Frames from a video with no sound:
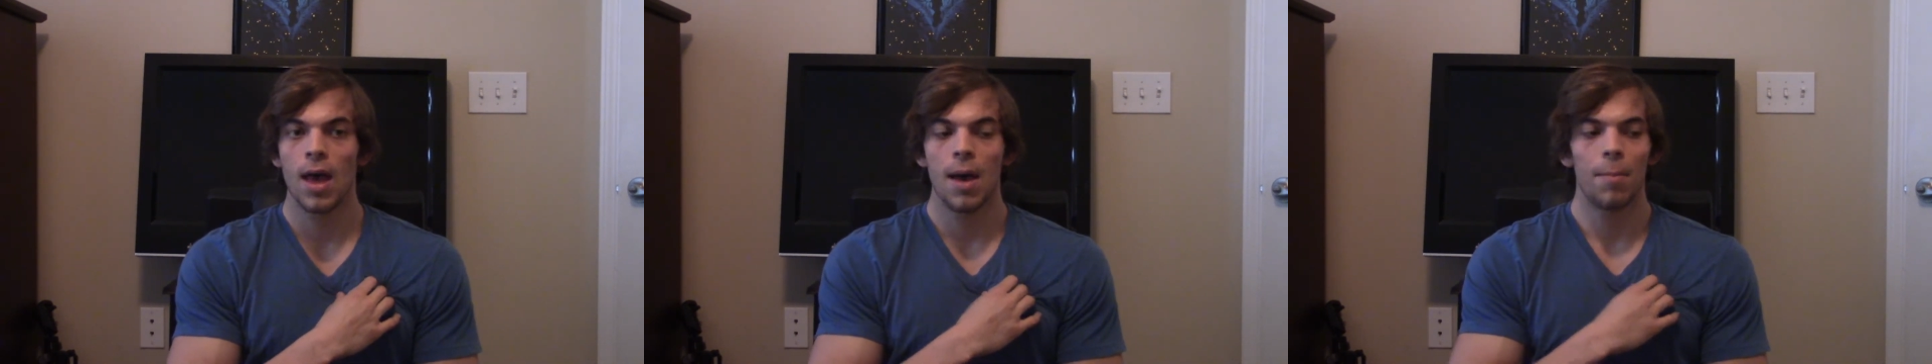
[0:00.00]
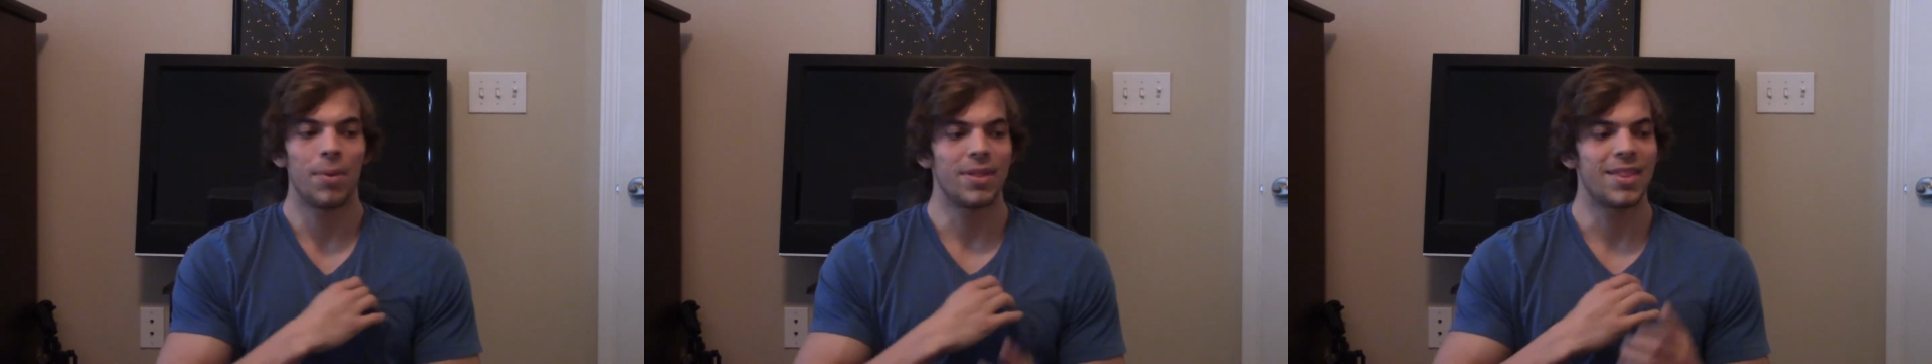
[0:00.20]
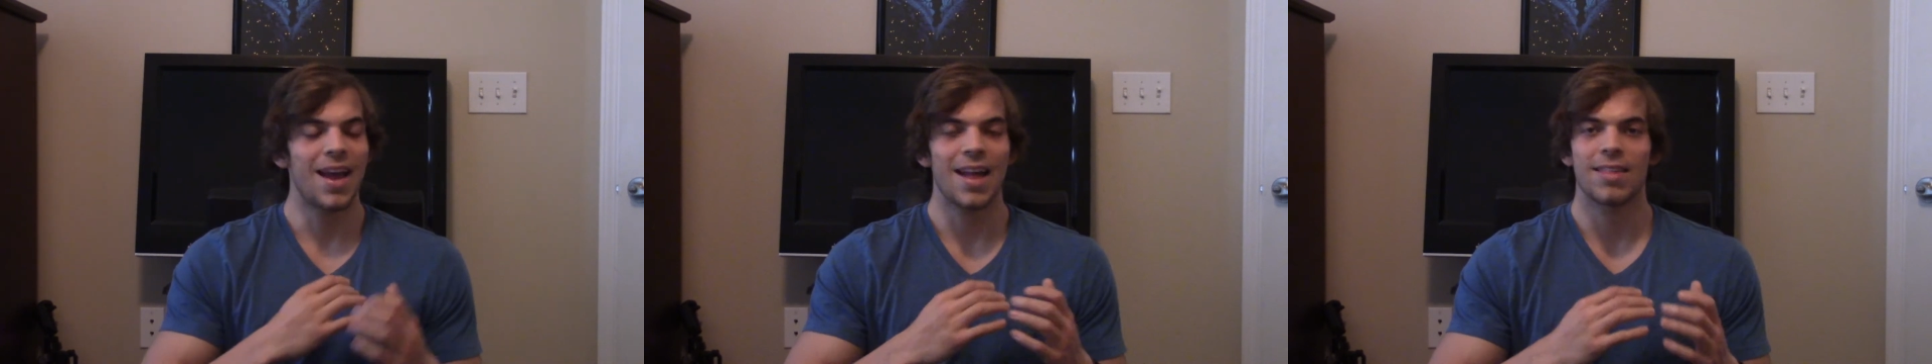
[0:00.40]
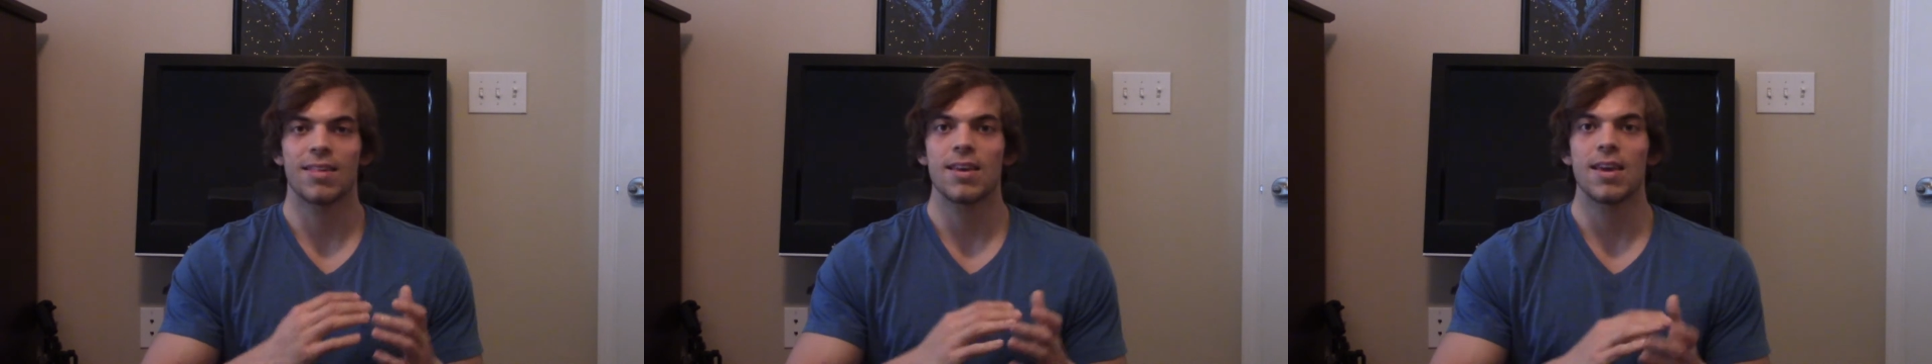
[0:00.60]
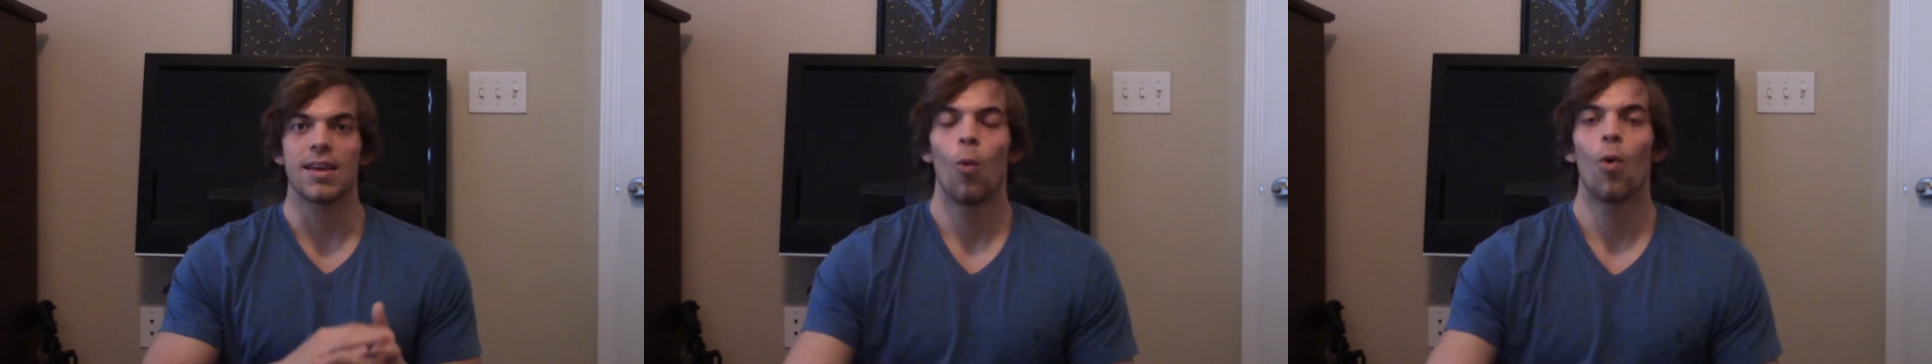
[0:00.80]
but that's
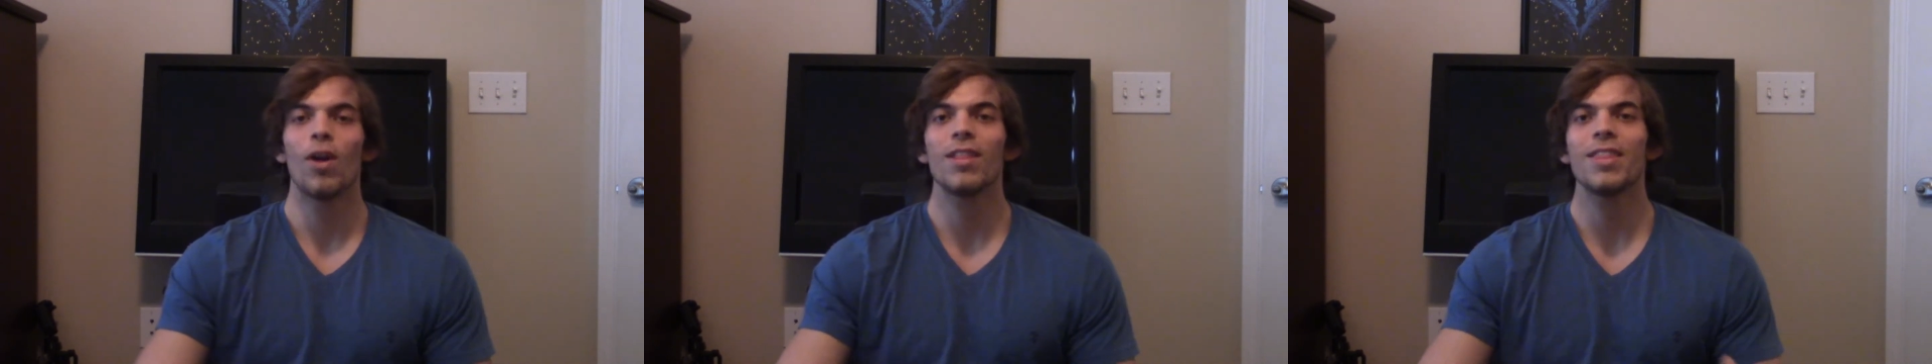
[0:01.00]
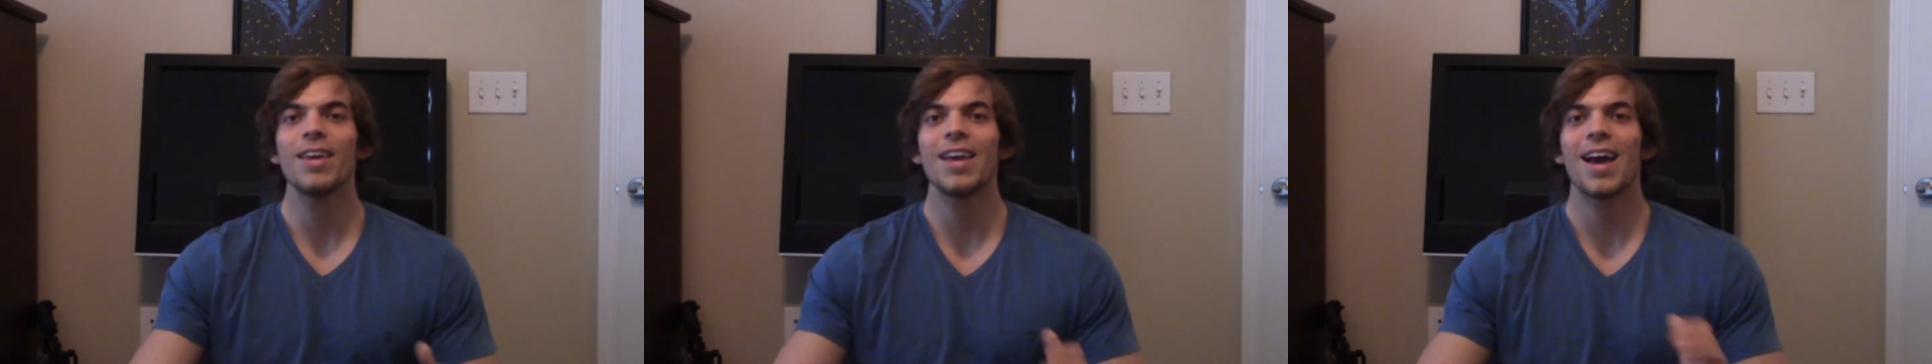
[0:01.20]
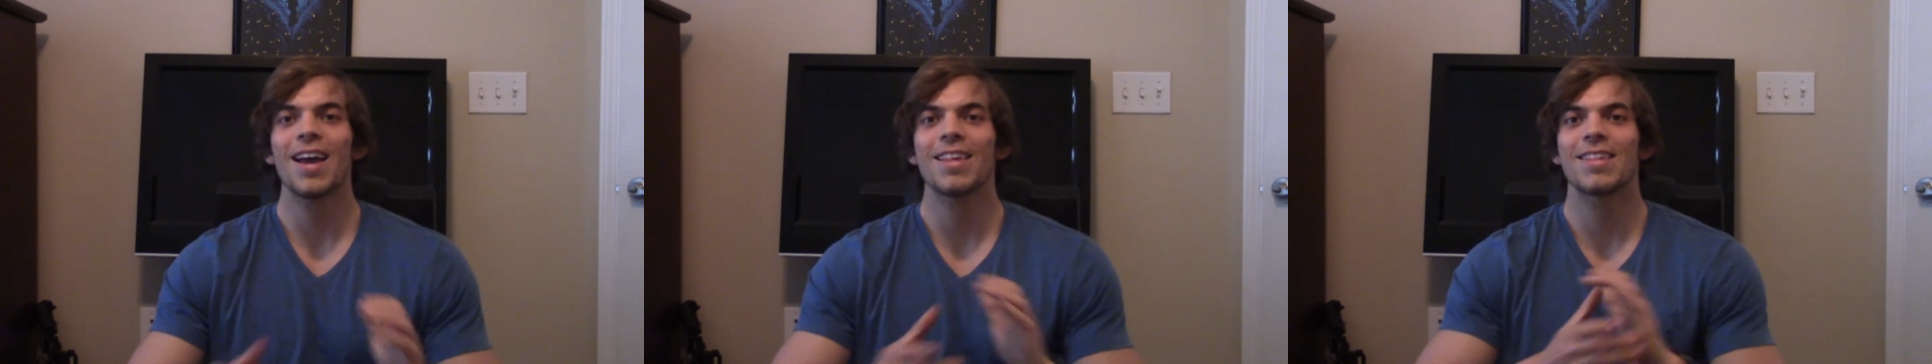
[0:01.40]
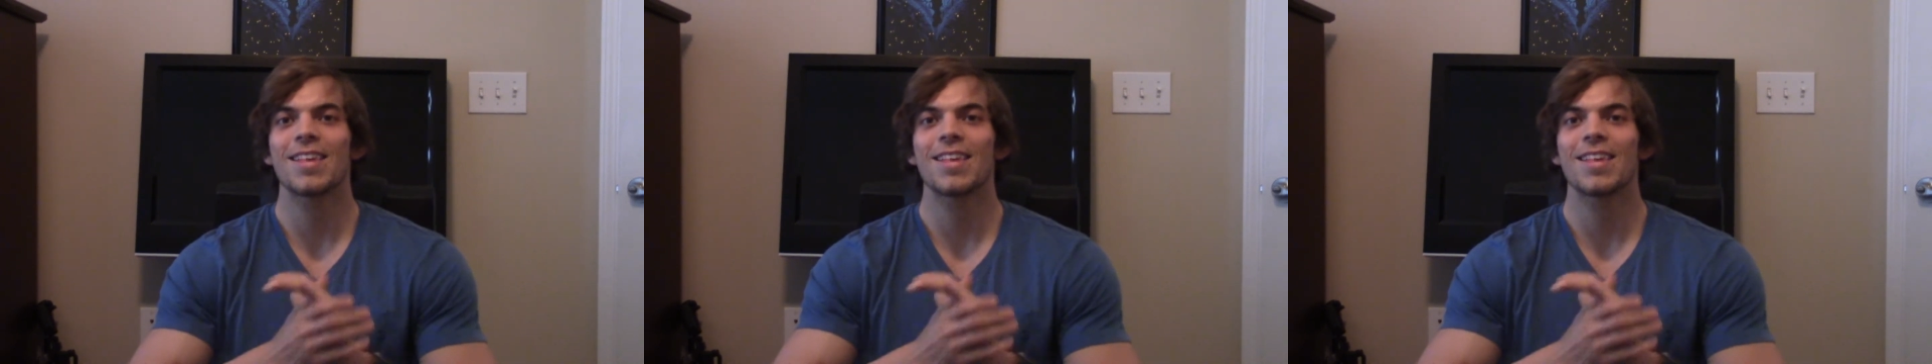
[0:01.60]
it. One thing I